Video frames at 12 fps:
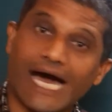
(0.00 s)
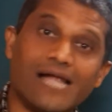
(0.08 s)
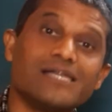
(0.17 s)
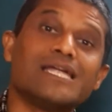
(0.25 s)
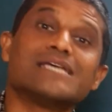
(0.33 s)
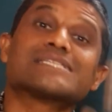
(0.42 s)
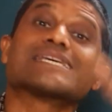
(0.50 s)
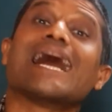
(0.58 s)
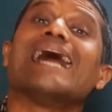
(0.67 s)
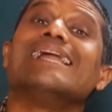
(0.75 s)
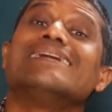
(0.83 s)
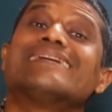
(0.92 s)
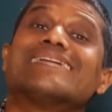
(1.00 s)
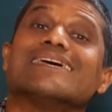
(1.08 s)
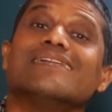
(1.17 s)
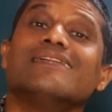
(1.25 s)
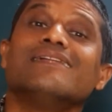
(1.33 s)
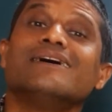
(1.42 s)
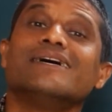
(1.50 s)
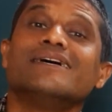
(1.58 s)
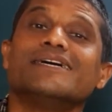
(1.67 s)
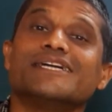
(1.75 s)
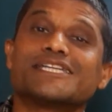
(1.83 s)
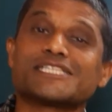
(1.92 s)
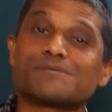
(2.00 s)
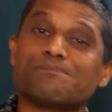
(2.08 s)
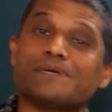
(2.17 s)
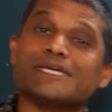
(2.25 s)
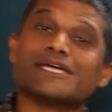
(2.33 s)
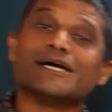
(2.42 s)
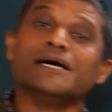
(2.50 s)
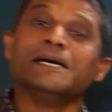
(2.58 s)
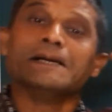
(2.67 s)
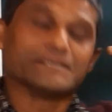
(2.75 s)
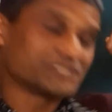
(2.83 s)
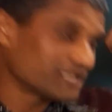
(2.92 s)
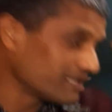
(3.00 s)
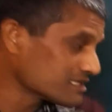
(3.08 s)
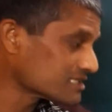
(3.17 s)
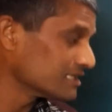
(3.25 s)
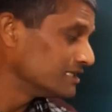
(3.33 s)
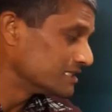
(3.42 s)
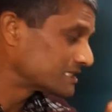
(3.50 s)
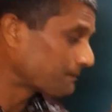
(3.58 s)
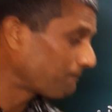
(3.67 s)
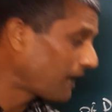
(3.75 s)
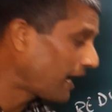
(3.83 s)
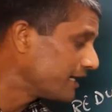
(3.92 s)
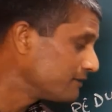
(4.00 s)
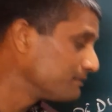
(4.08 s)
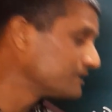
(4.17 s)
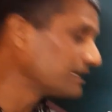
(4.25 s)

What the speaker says: unless until it is being just supplied with